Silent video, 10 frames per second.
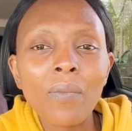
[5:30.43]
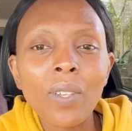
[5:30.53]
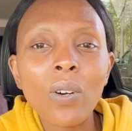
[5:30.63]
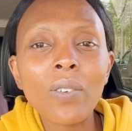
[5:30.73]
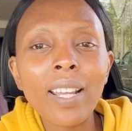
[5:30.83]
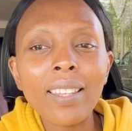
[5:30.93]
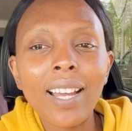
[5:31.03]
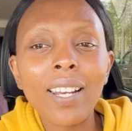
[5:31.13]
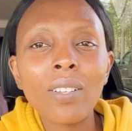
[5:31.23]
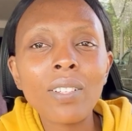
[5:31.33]
or rather,
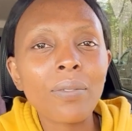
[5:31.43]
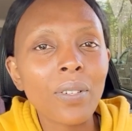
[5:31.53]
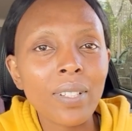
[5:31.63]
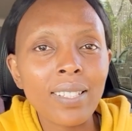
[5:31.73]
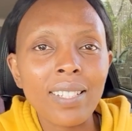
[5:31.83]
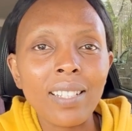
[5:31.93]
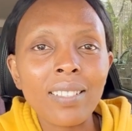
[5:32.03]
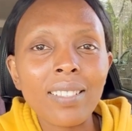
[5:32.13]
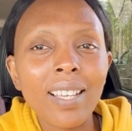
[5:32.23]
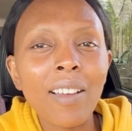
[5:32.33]
a lot of
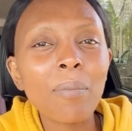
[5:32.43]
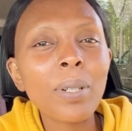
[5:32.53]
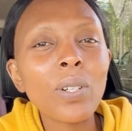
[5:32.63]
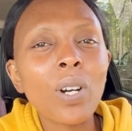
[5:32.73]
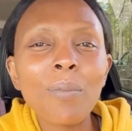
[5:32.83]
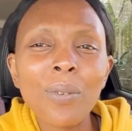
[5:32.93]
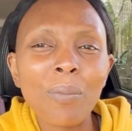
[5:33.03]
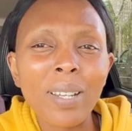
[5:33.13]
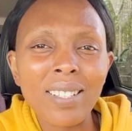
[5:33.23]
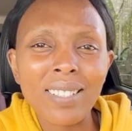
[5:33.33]
Christians have been
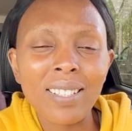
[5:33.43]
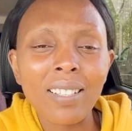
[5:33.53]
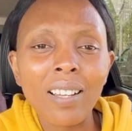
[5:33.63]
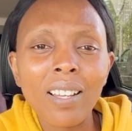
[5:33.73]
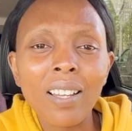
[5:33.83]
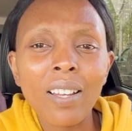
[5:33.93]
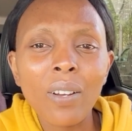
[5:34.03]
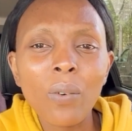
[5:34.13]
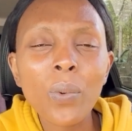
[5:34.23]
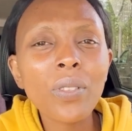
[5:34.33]
compromising
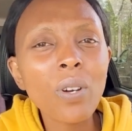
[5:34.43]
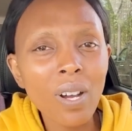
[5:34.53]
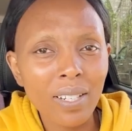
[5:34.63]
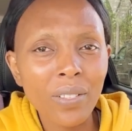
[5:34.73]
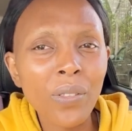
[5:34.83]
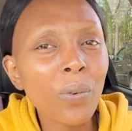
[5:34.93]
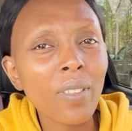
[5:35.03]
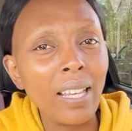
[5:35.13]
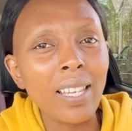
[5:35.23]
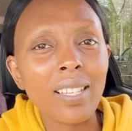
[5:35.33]
with God through
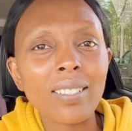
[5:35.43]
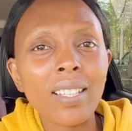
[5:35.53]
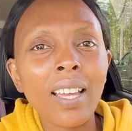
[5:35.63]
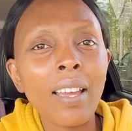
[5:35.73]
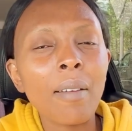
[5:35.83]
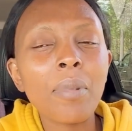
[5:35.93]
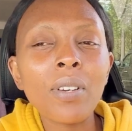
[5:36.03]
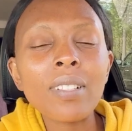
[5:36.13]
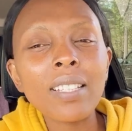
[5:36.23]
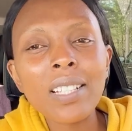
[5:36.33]
the years.
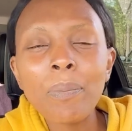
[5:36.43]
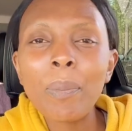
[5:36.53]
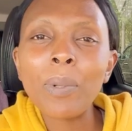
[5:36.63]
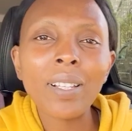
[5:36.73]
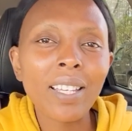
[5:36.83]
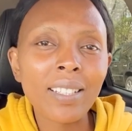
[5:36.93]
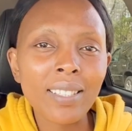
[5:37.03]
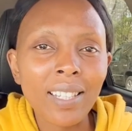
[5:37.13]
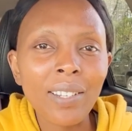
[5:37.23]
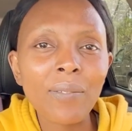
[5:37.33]
Because, yes, people get
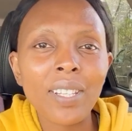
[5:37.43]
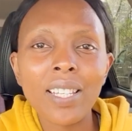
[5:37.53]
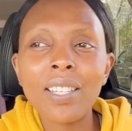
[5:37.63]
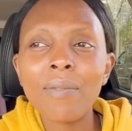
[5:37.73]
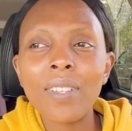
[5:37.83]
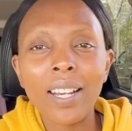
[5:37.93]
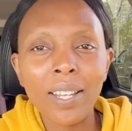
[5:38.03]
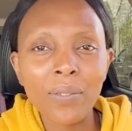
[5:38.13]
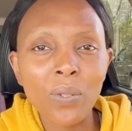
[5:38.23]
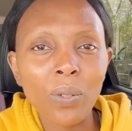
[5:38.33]
saved, they give their
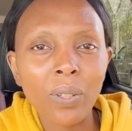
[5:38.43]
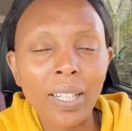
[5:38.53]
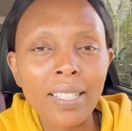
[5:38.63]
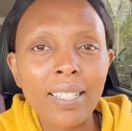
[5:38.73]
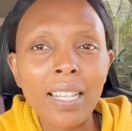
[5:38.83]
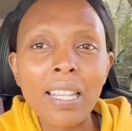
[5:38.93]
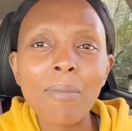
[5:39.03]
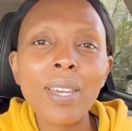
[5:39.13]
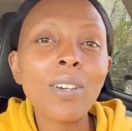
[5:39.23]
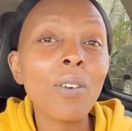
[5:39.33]
lives to Christ, and they
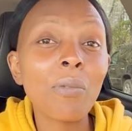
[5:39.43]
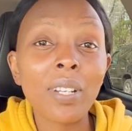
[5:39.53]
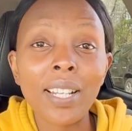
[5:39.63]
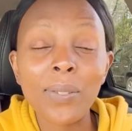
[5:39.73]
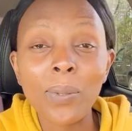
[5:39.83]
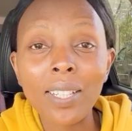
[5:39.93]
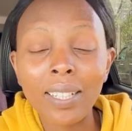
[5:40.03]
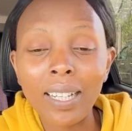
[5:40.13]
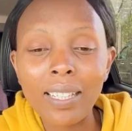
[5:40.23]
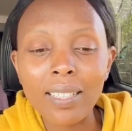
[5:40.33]
make covenants with
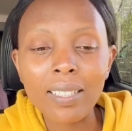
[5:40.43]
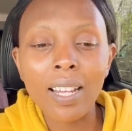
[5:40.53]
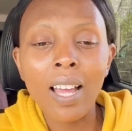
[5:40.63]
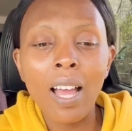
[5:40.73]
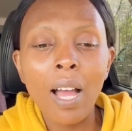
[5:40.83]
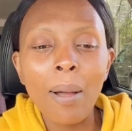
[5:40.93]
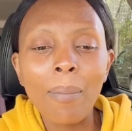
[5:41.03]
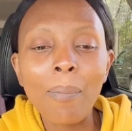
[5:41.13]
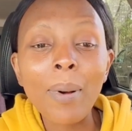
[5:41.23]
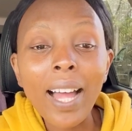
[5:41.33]
Christ.
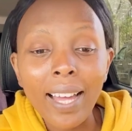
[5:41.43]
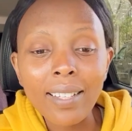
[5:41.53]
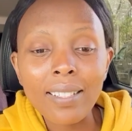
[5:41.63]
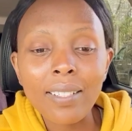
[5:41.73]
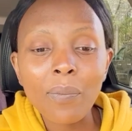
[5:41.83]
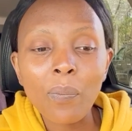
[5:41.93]
But